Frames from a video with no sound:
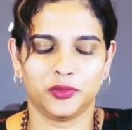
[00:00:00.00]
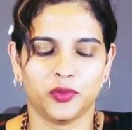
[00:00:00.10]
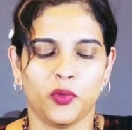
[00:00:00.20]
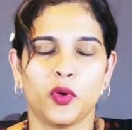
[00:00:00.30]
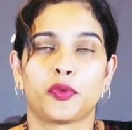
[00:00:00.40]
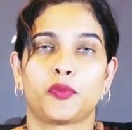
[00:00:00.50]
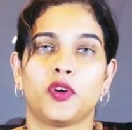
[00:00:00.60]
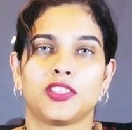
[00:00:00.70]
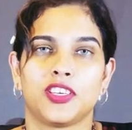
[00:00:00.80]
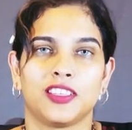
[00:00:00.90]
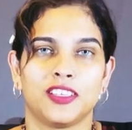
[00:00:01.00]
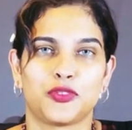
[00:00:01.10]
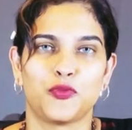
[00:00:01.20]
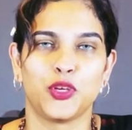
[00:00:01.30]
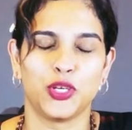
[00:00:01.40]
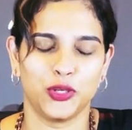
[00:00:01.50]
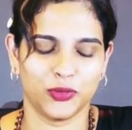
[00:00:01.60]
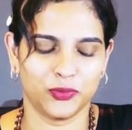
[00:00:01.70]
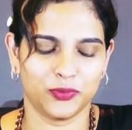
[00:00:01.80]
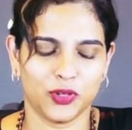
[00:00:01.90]
who are watching this video.
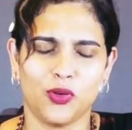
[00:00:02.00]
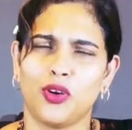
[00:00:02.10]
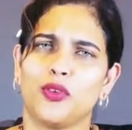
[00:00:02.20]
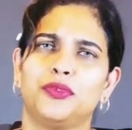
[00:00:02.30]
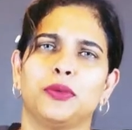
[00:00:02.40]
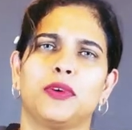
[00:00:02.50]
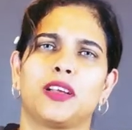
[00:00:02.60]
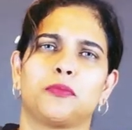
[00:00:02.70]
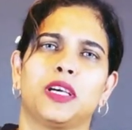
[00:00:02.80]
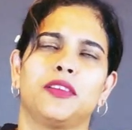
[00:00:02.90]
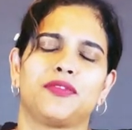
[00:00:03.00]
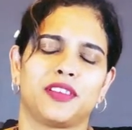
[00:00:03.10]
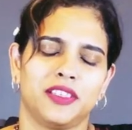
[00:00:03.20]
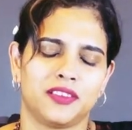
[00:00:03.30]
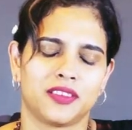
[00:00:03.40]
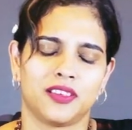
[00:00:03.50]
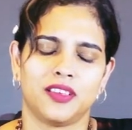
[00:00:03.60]
All of them are my friends.